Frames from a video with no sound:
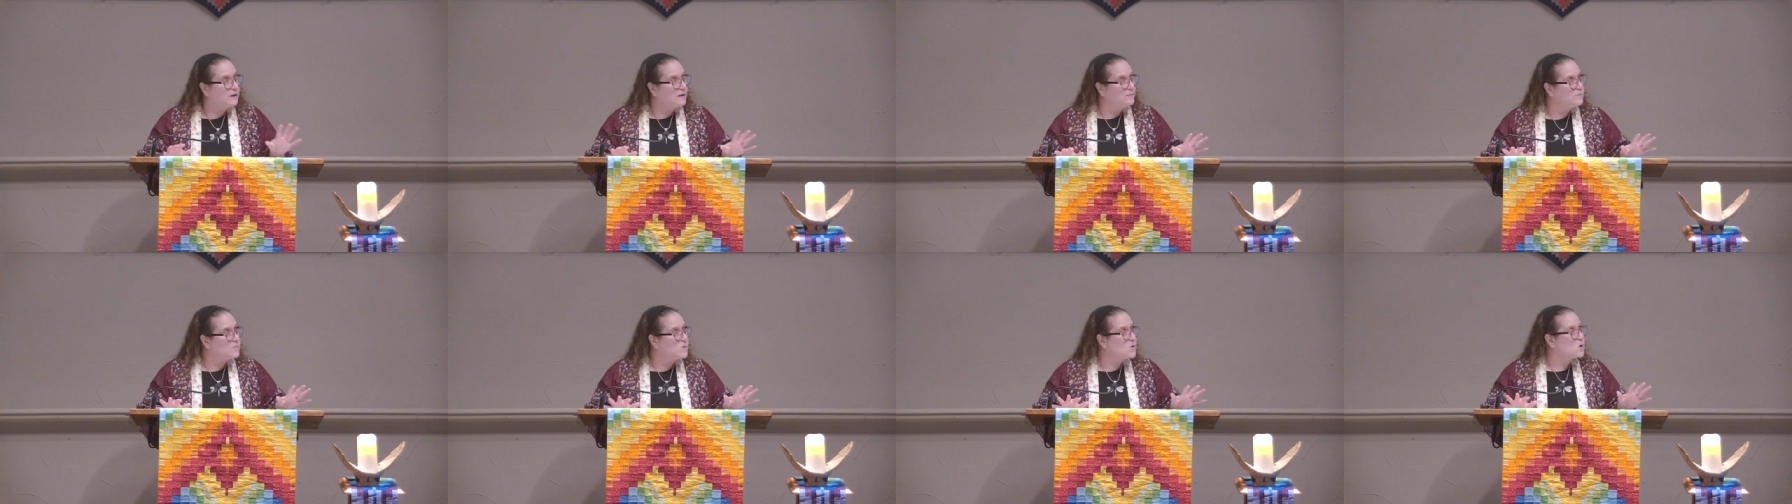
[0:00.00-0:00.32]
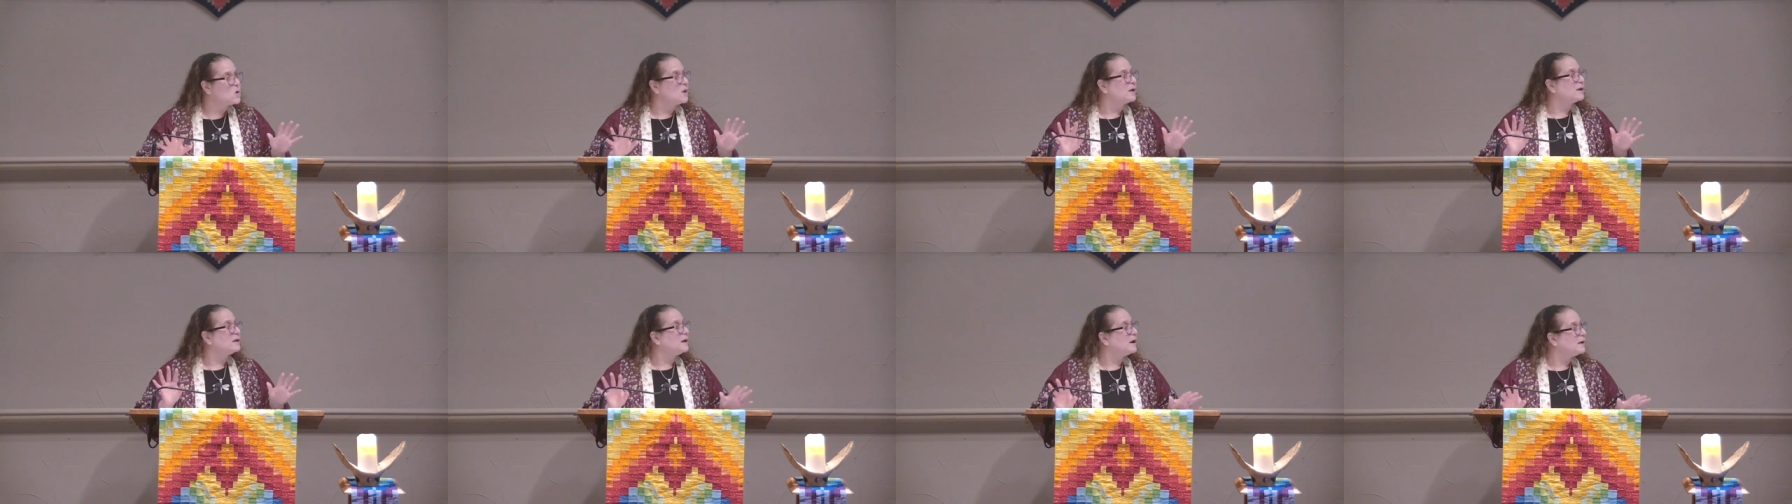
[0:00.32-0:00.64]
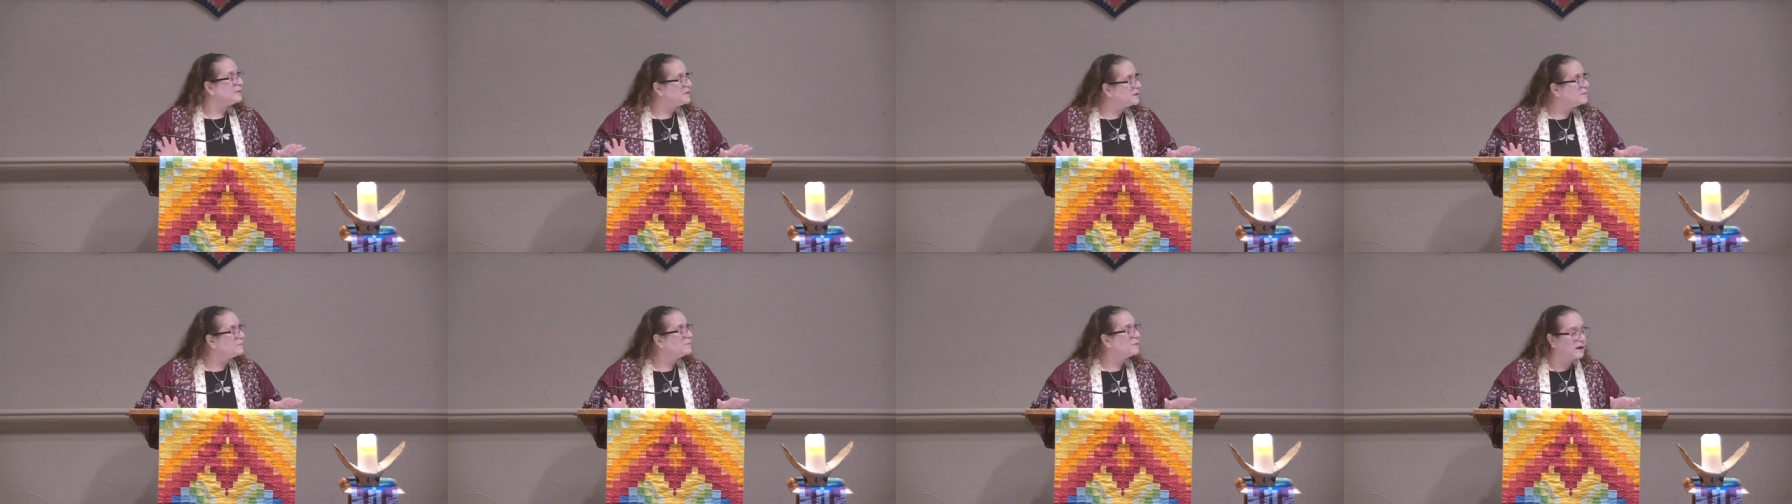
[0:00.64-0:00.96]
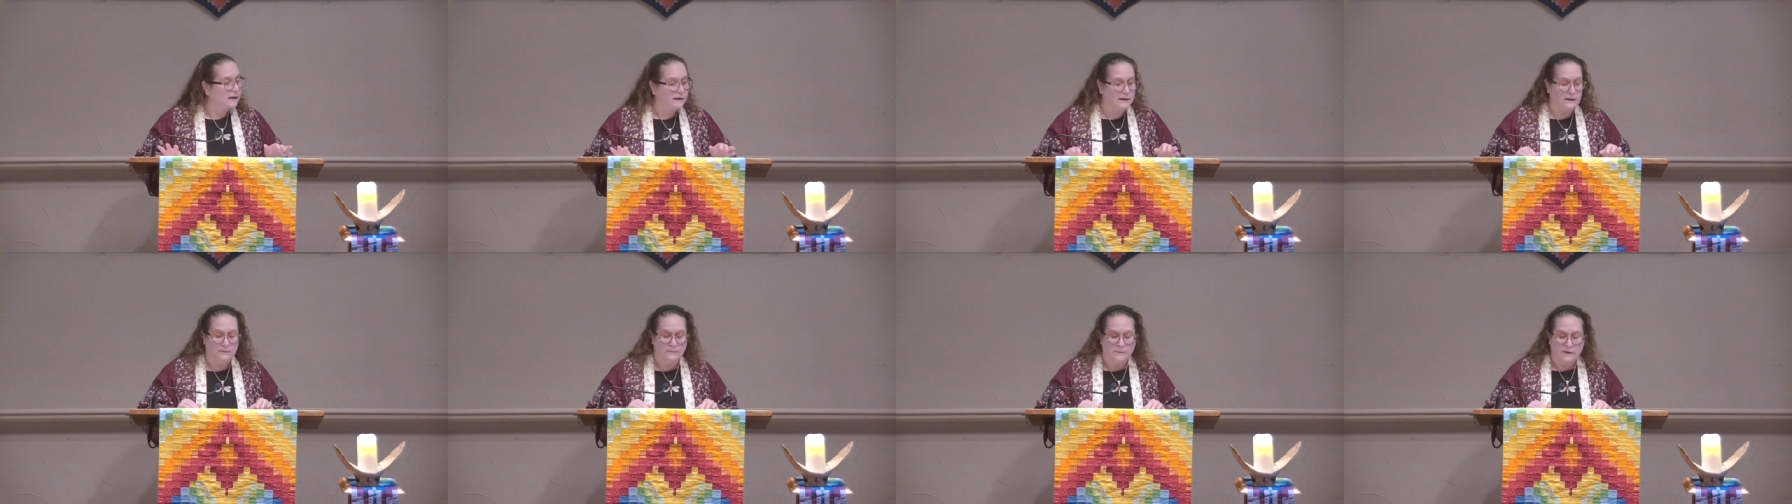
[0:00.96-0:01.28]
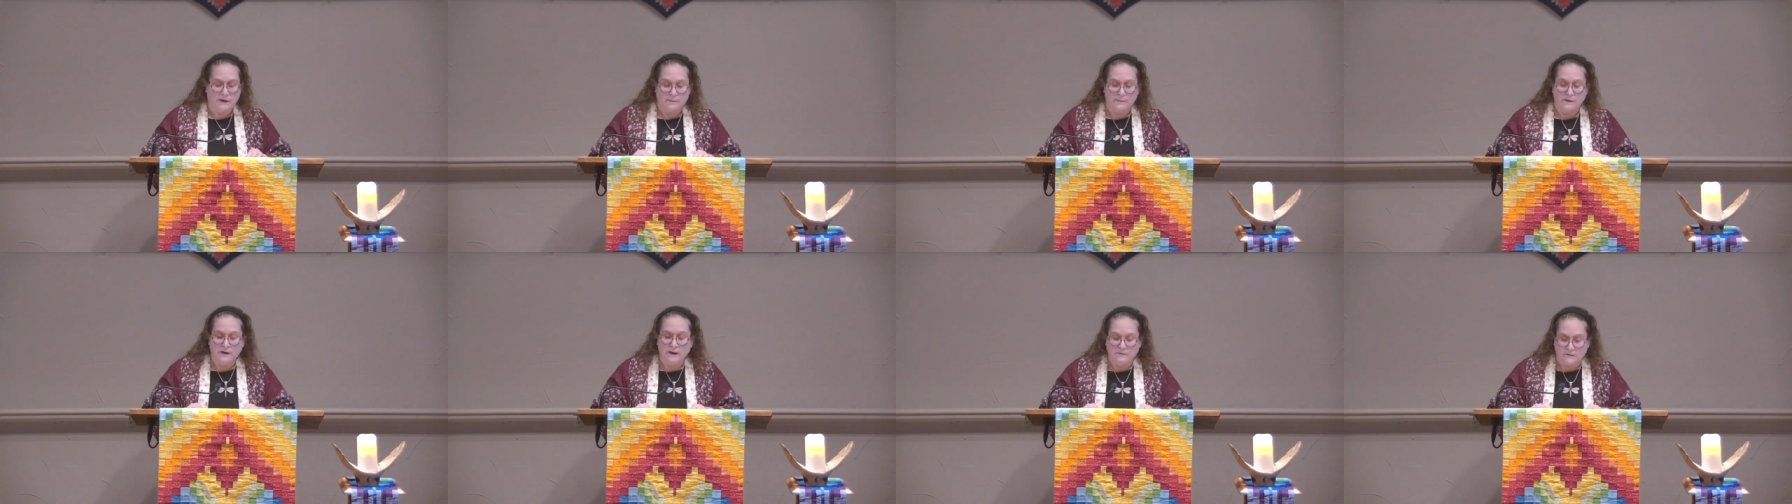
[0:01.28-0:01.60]
people and other pregnant
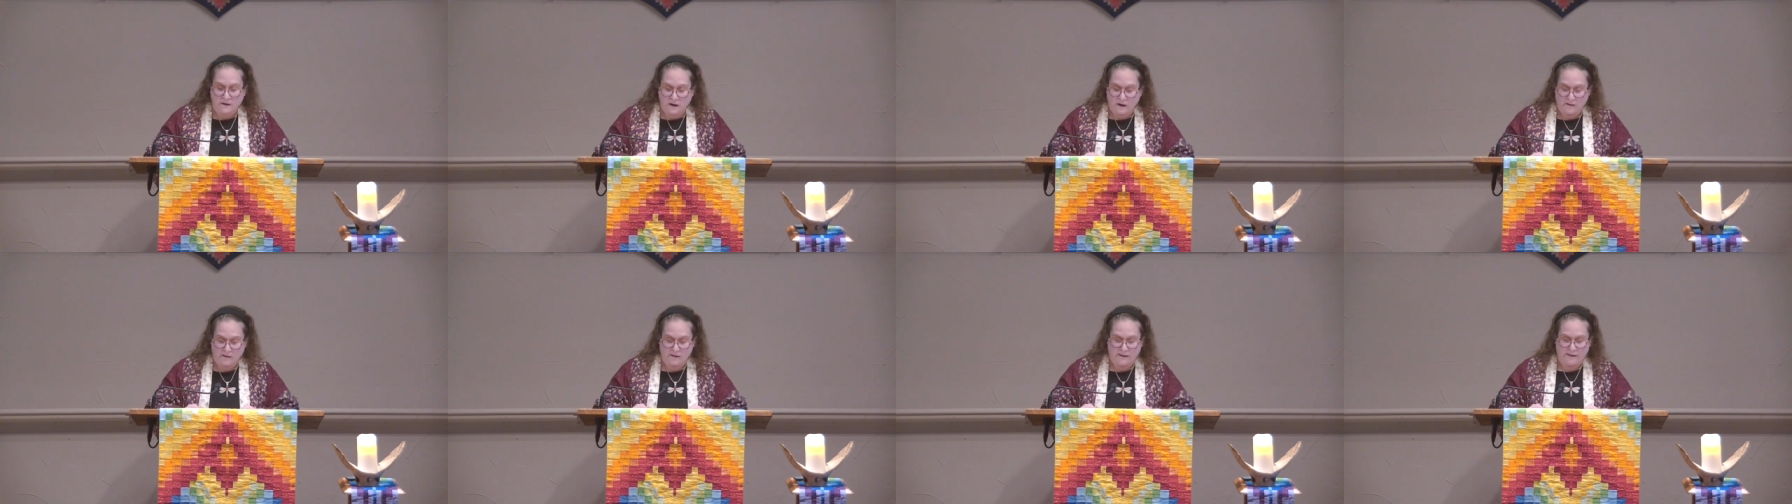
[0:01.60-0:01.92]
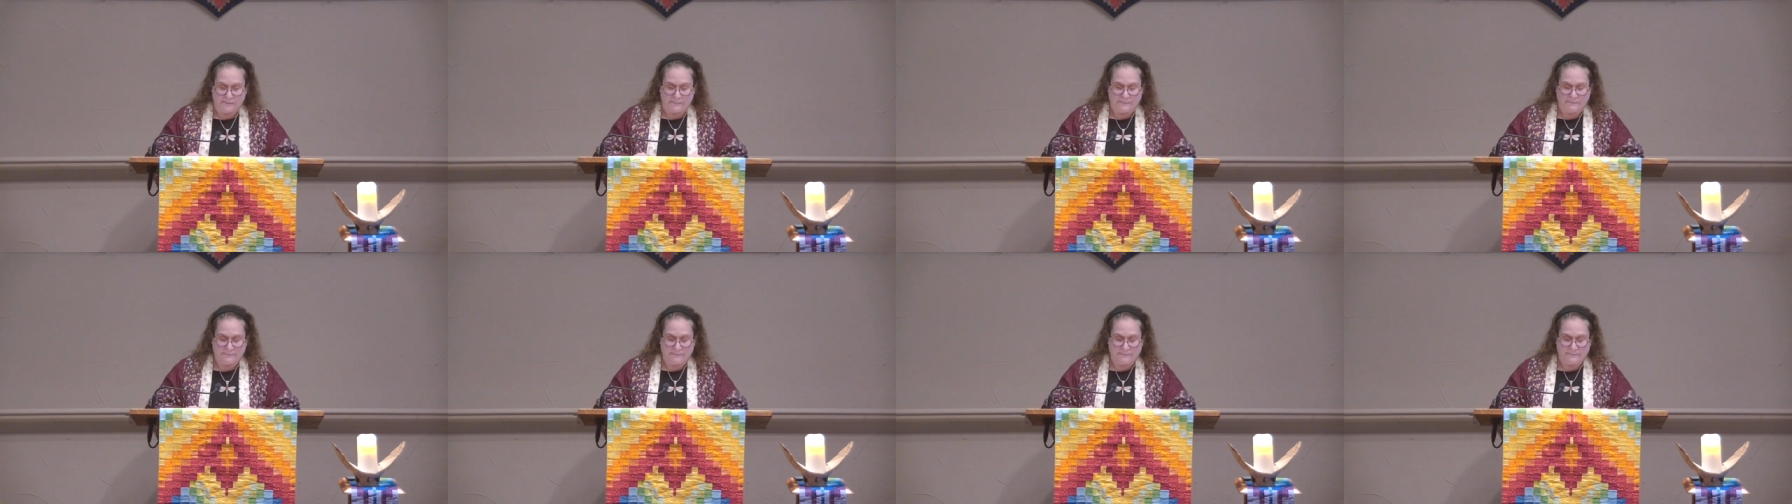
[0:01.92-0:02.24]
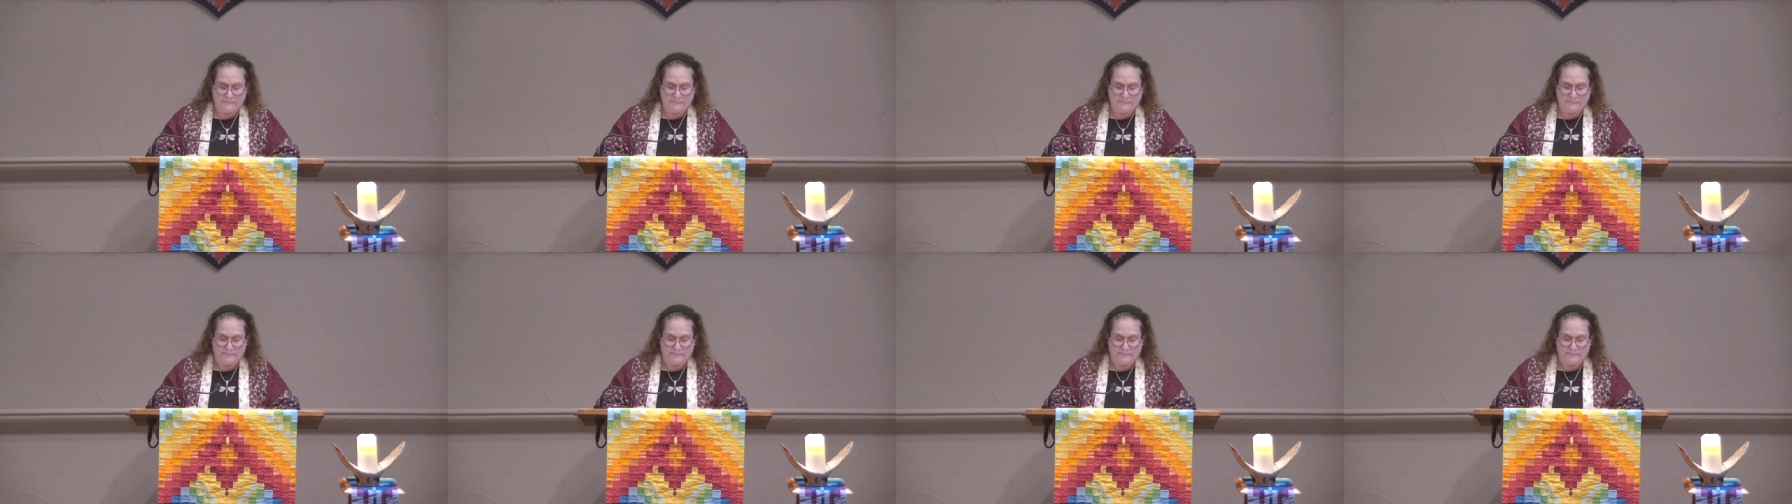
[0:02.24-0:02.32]
people of color.